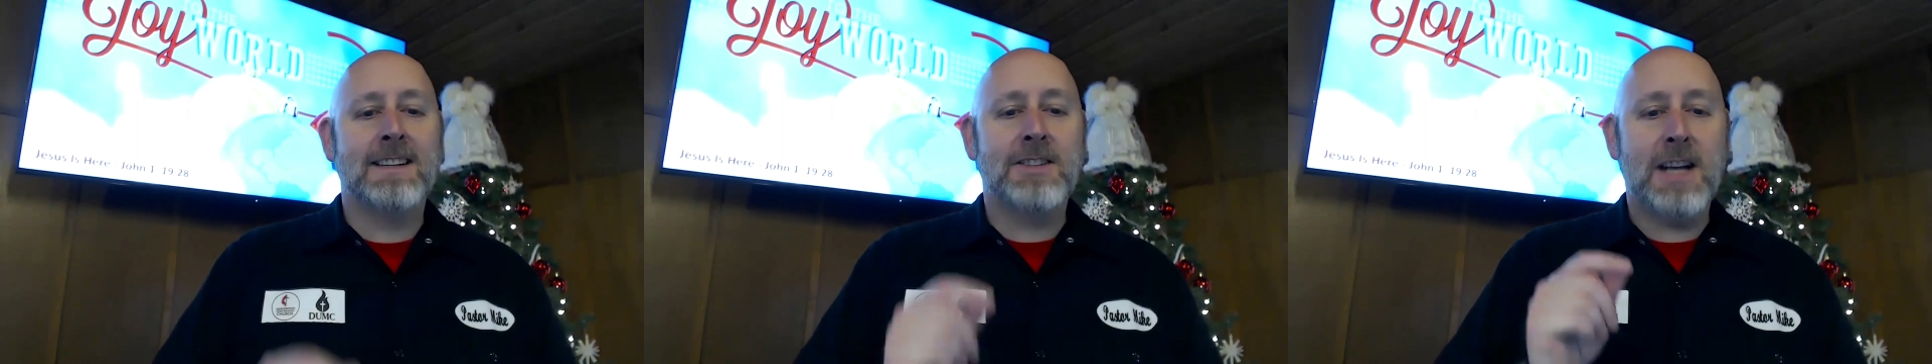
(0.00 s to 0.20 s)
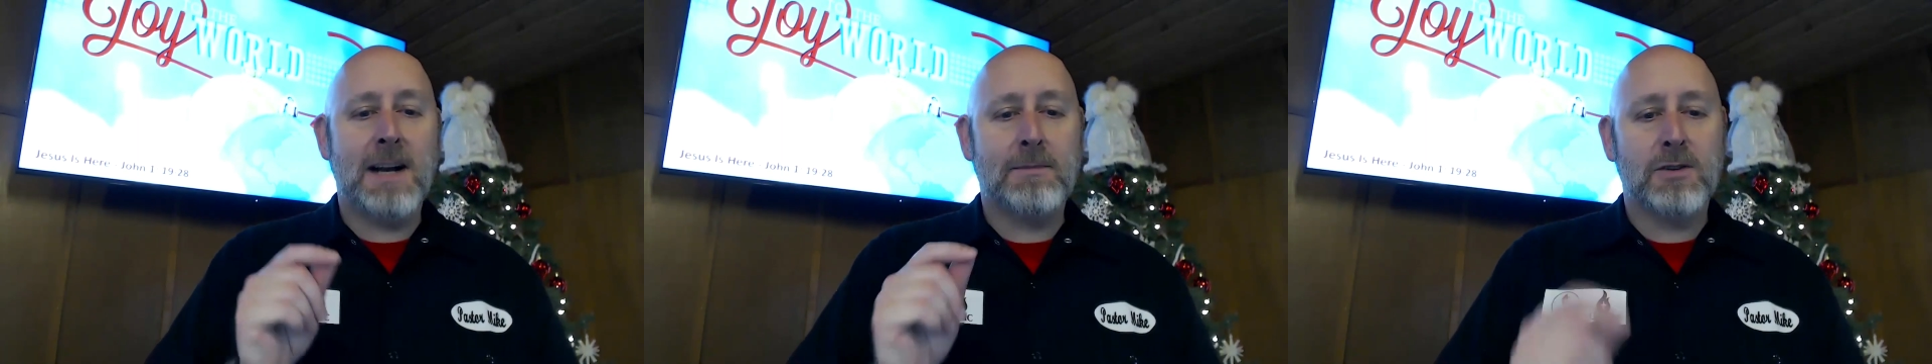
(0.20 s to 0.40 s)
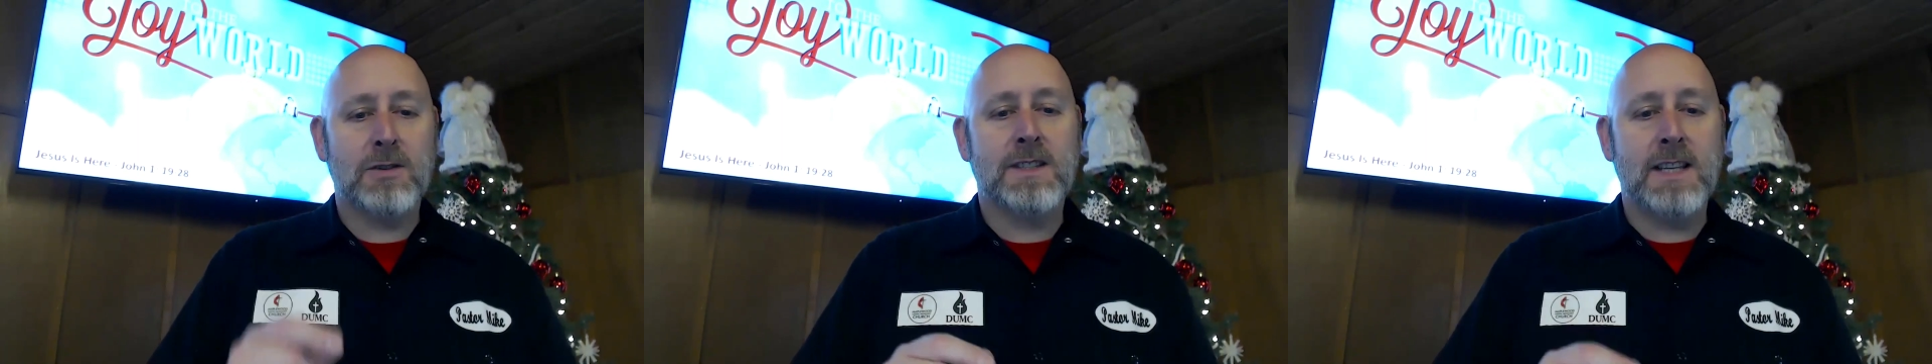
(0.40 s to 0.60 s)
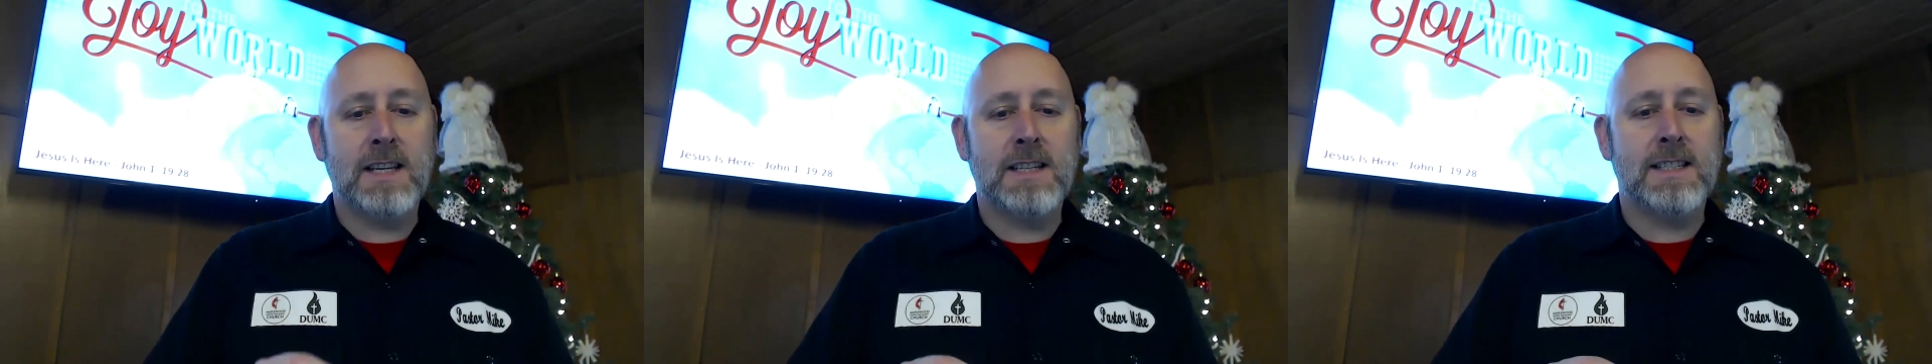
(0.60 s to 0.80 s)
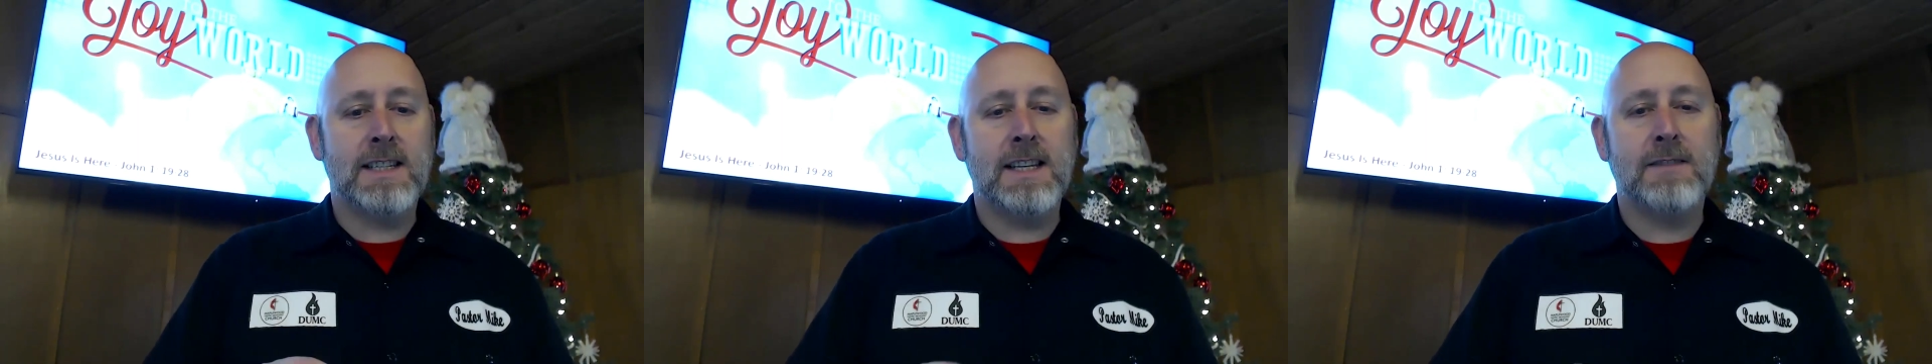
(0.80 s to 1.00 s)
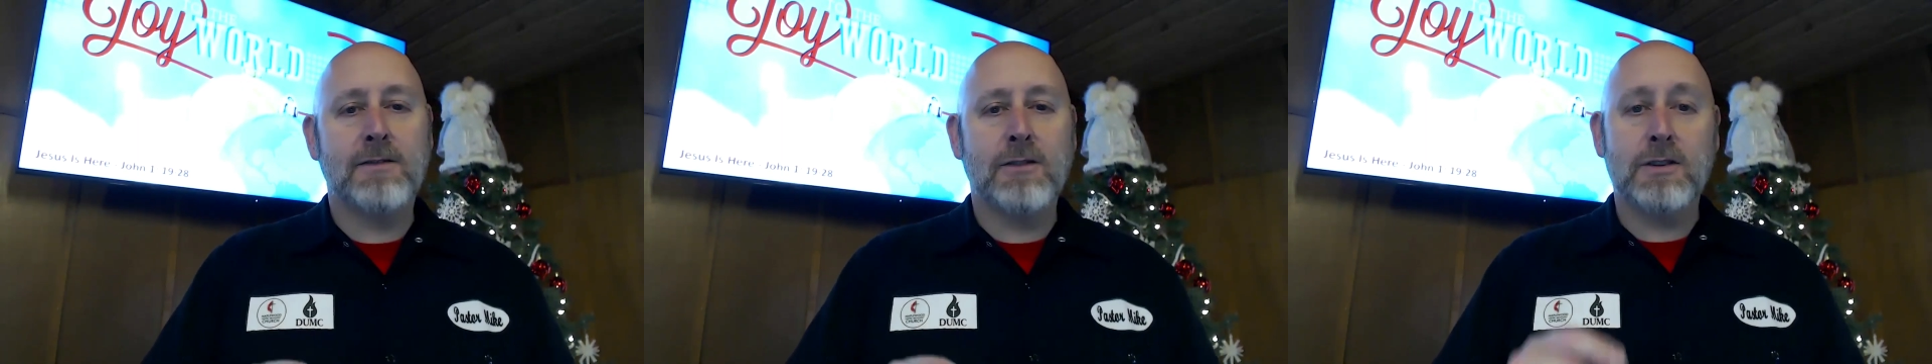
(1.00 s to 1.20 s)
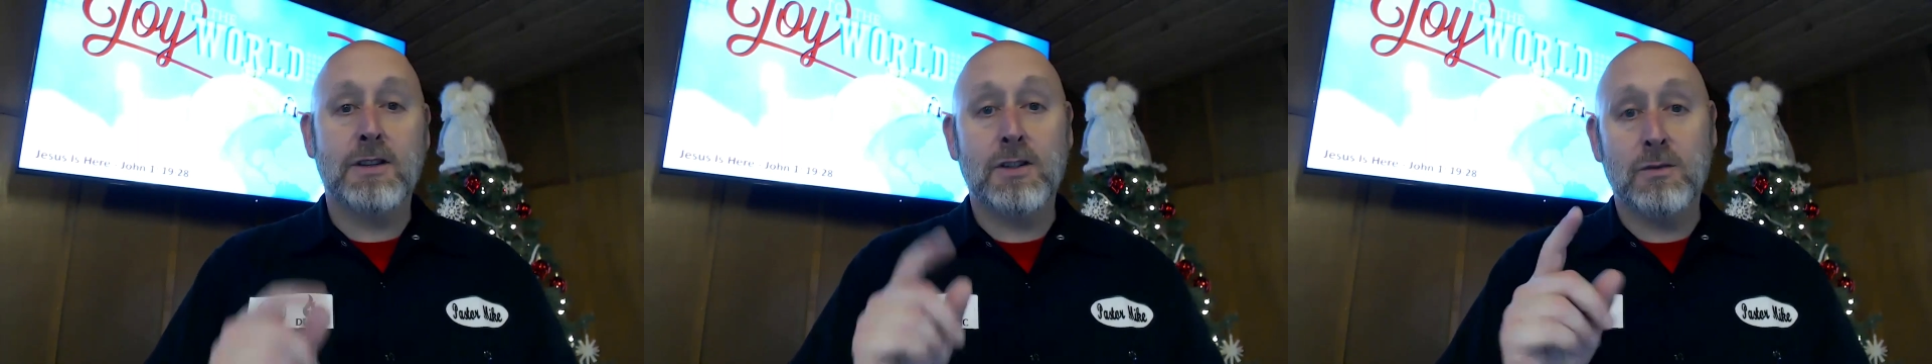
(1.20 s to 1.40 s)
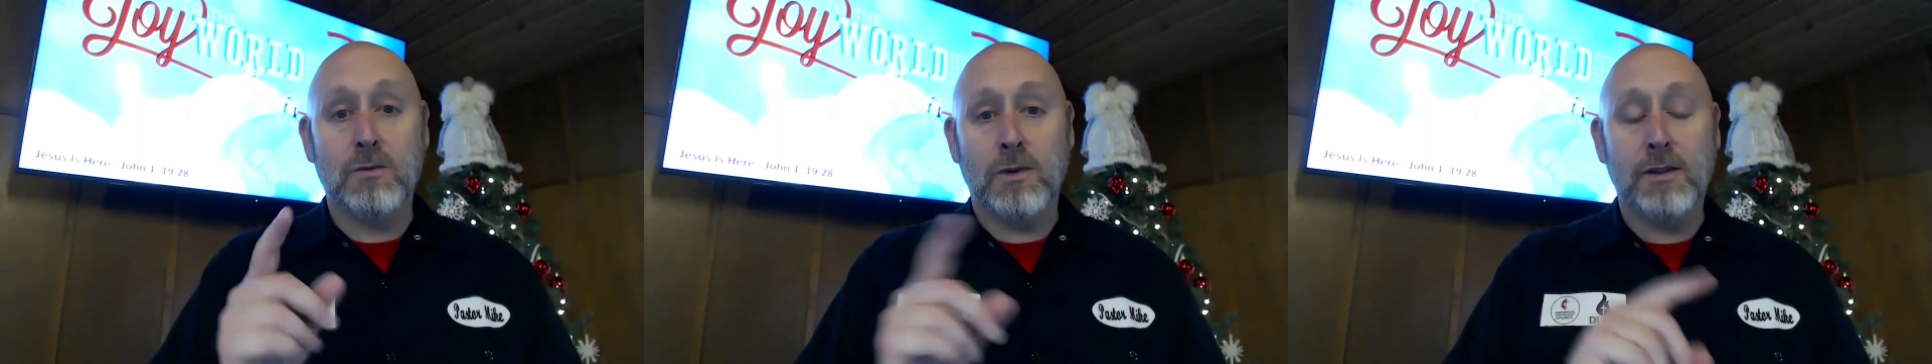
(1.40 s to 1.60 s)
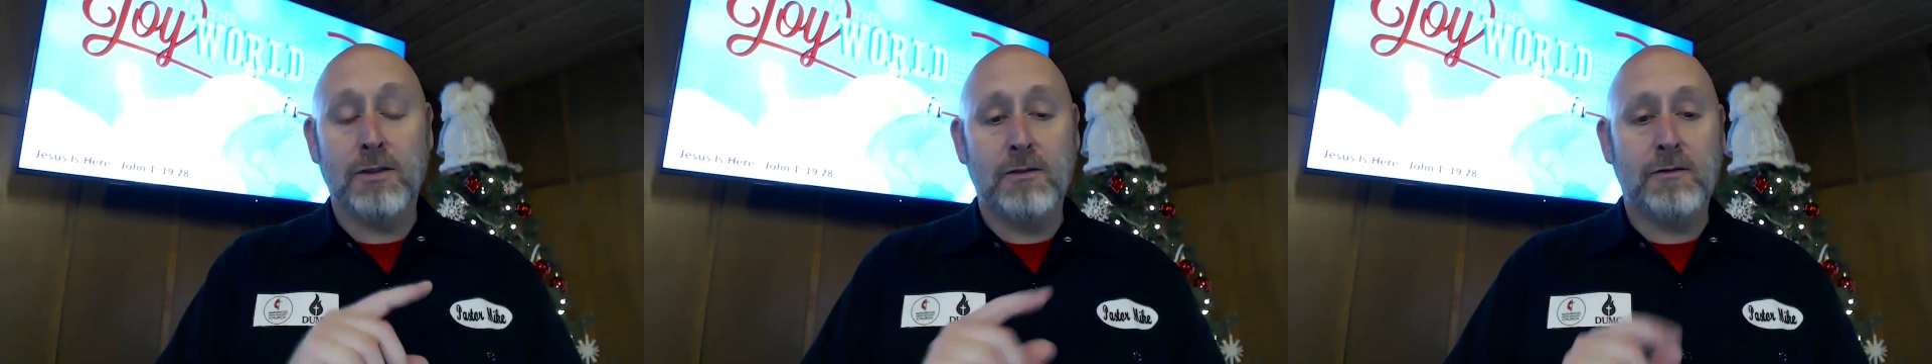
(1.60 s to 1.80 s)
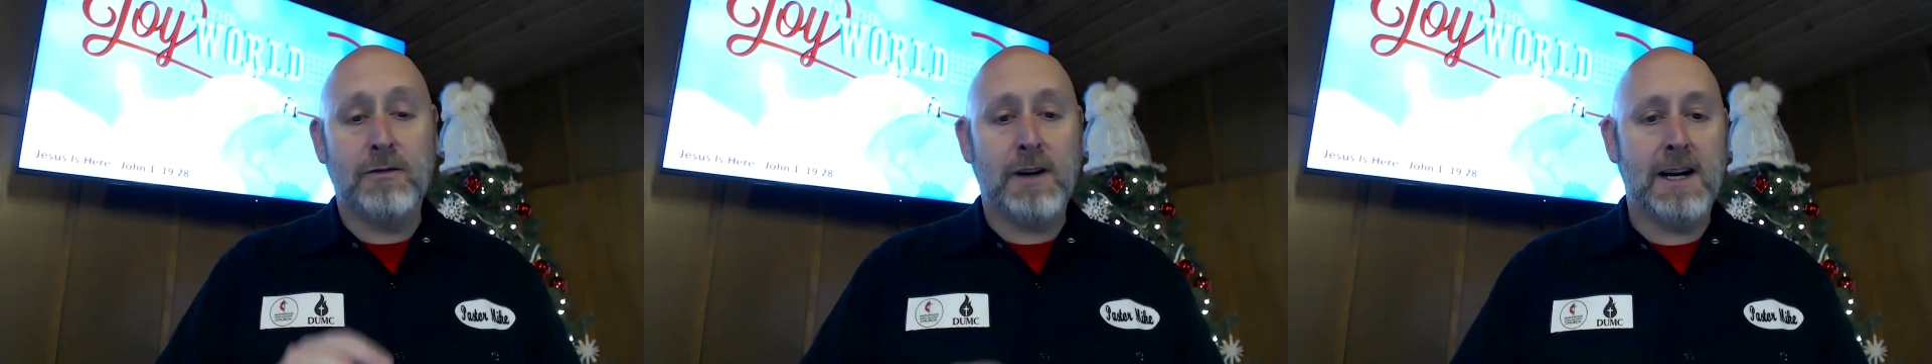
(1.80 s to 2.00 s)
chapter 60, verses 1
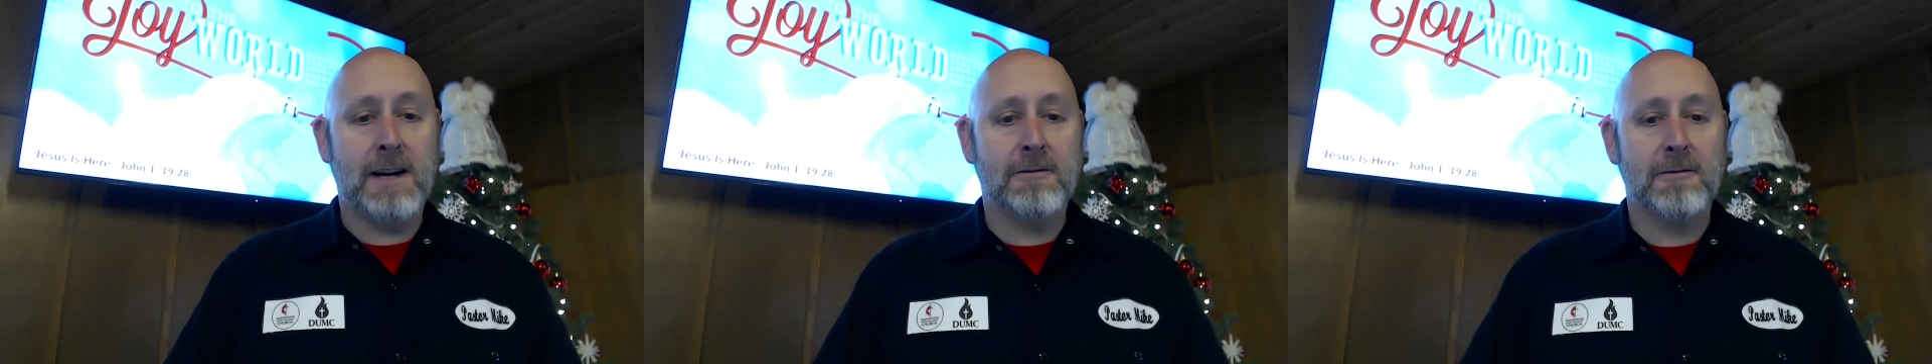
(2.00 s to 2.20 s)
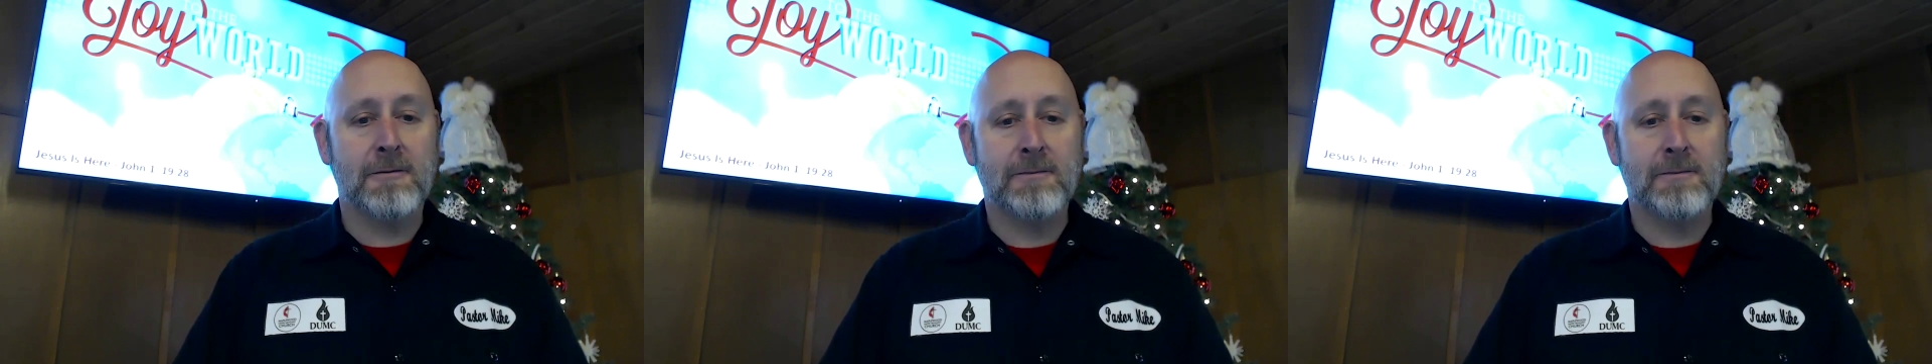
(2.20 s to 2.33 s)
through 5.